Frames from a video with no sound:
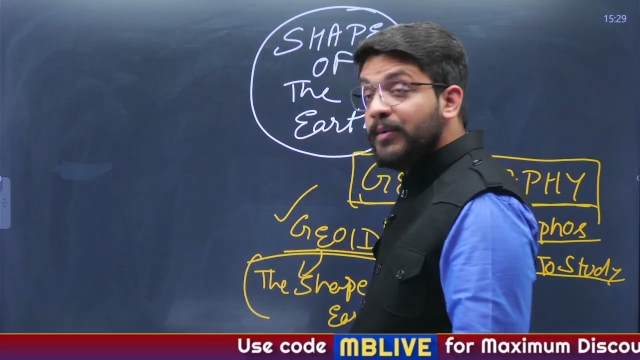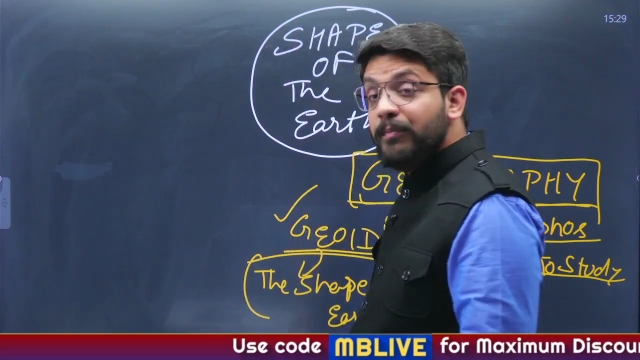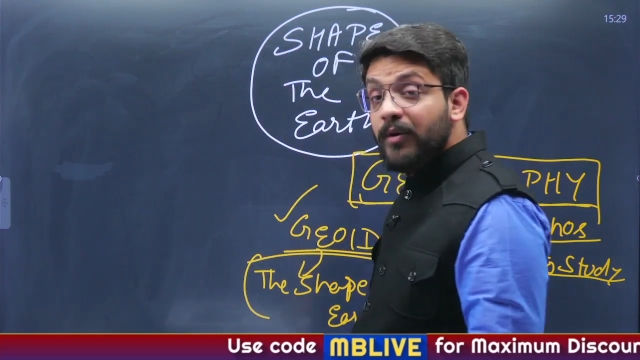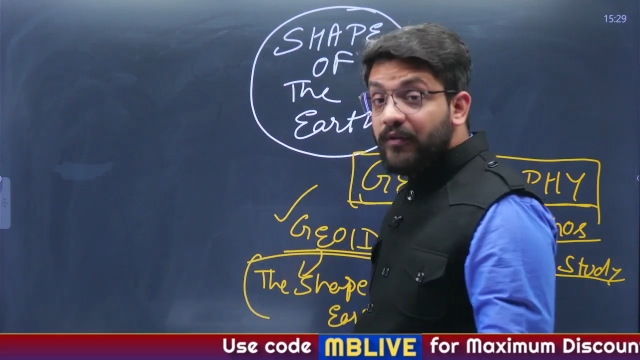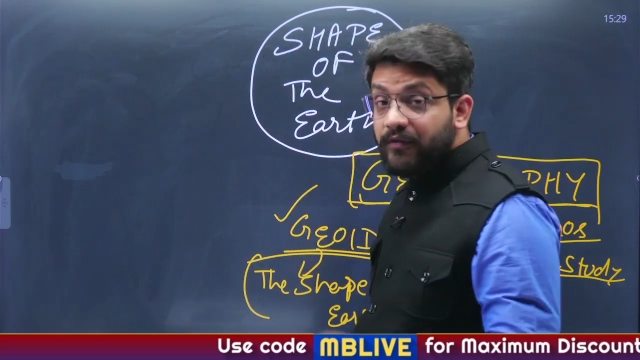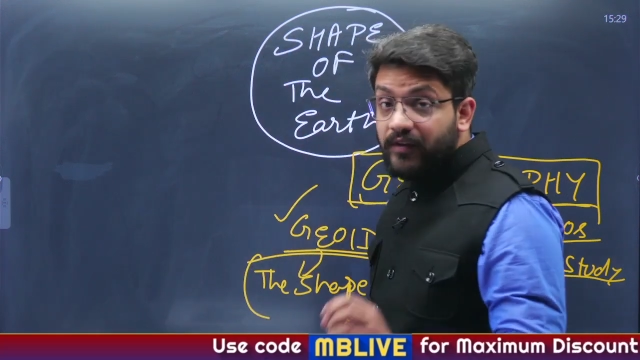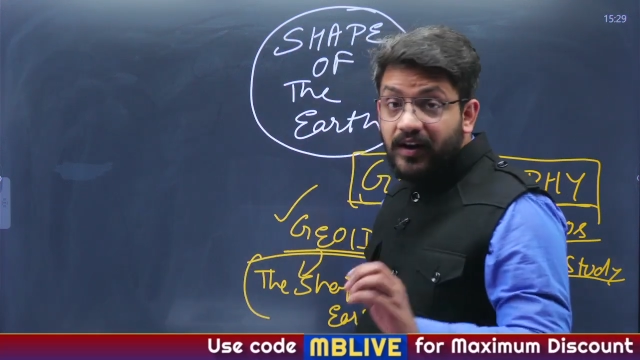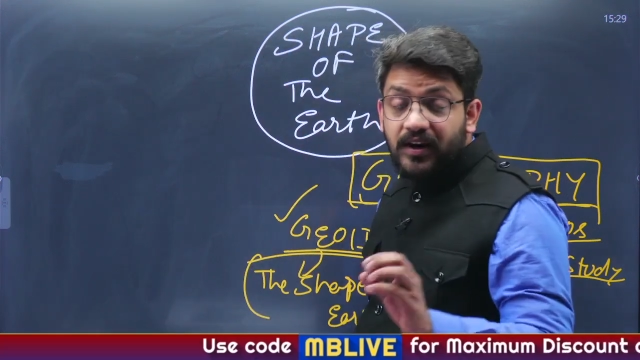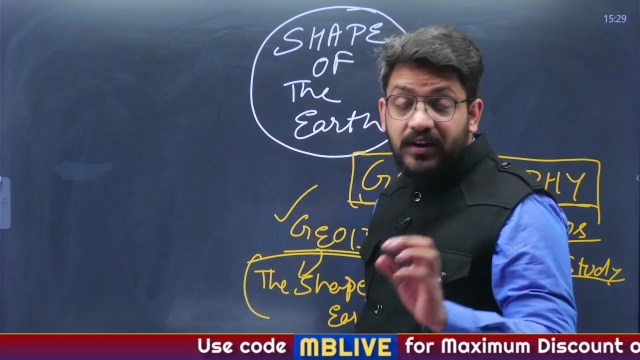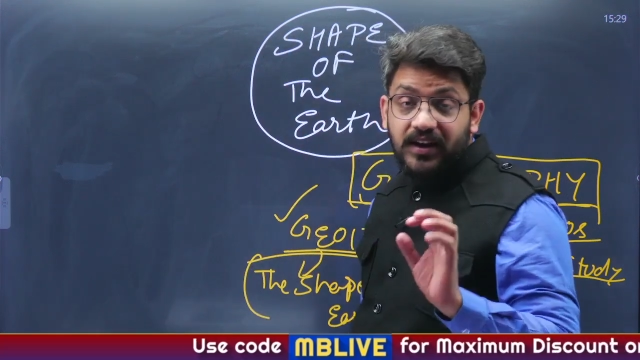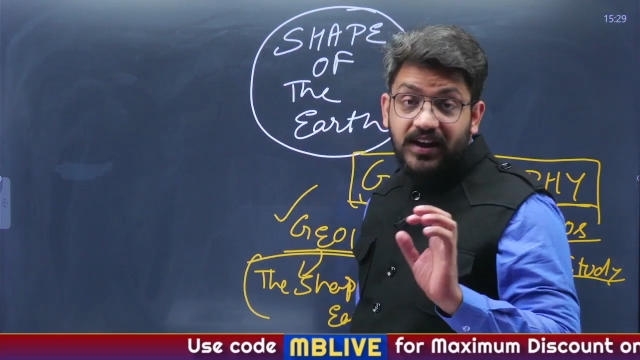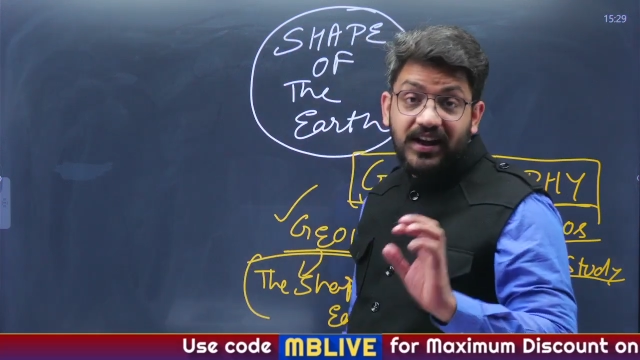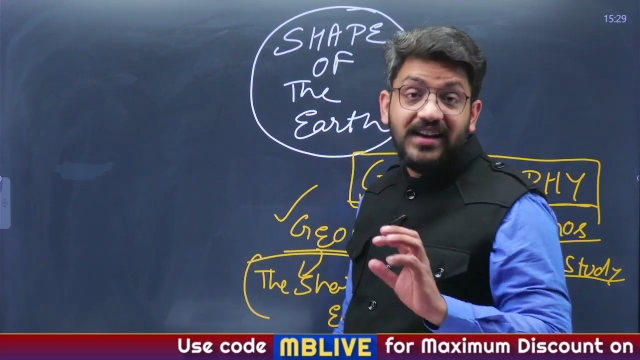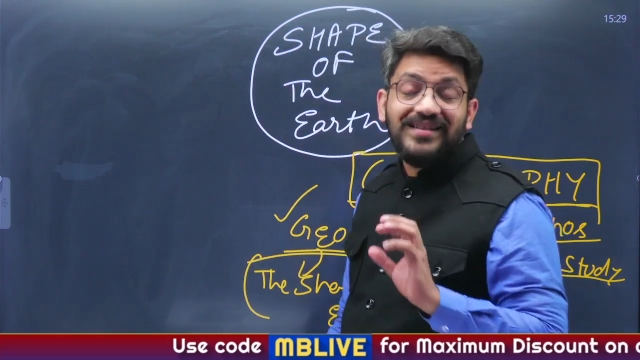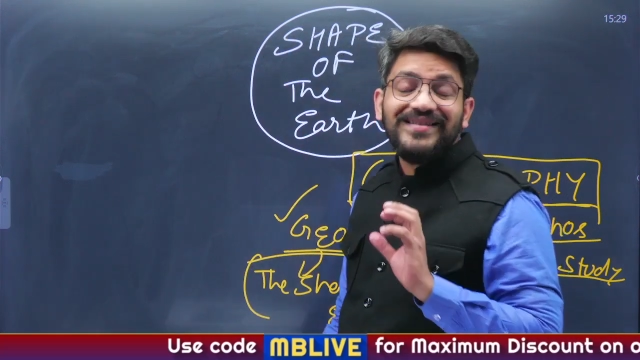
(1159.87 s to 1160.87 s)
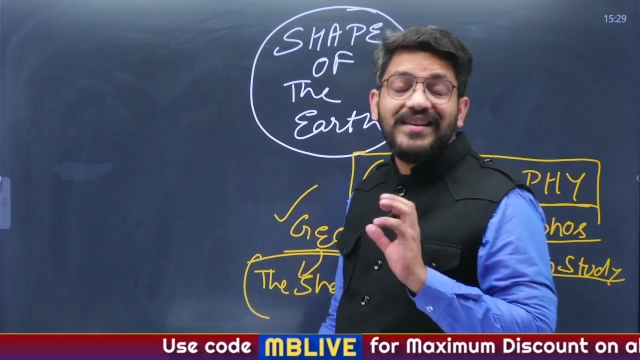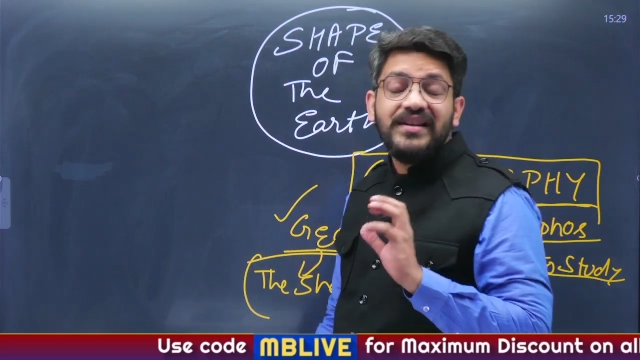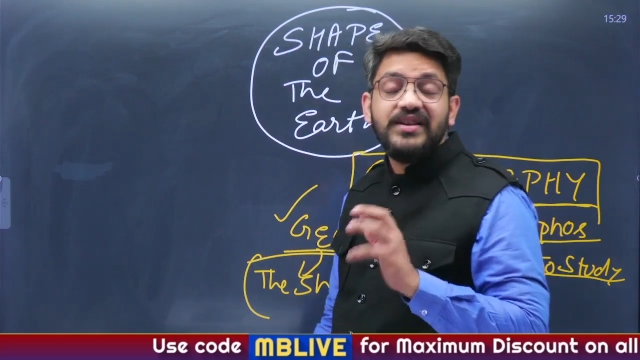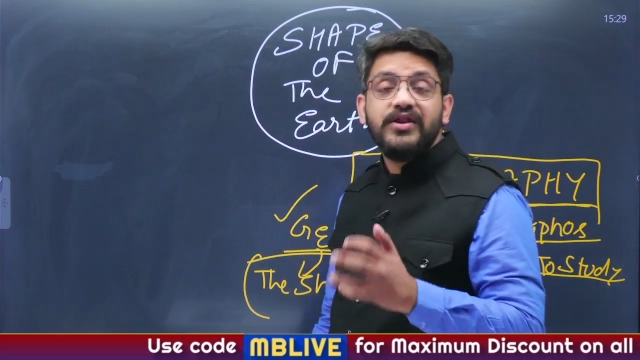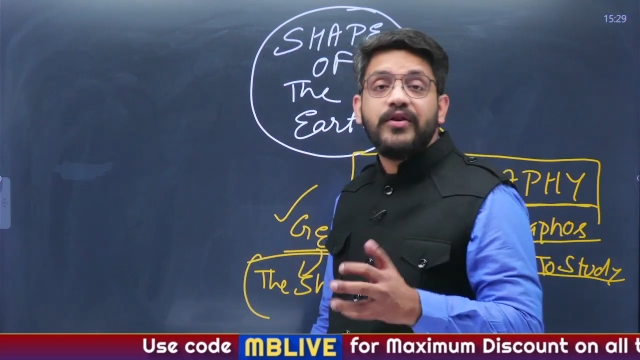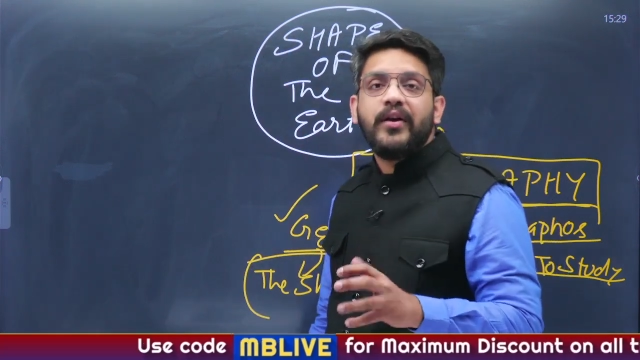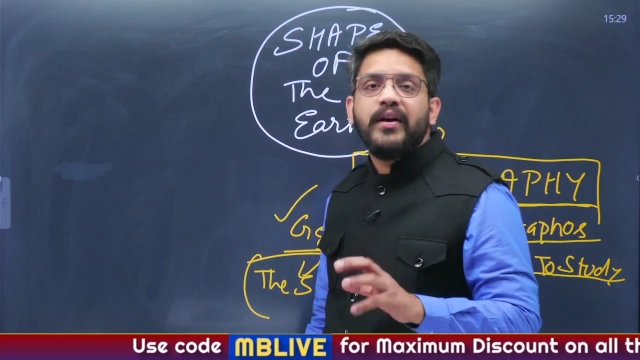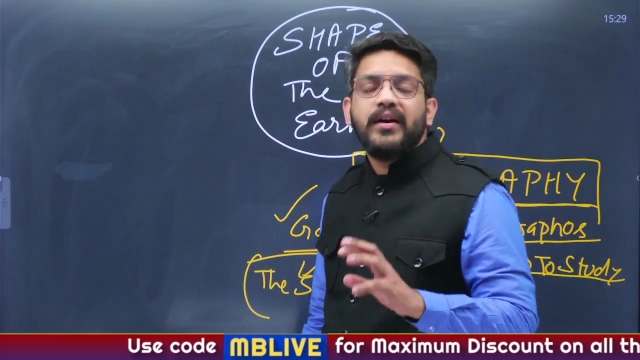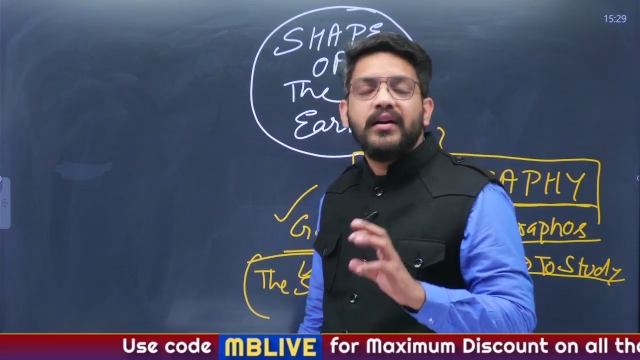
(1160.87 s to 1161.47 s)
of Earth is geoid.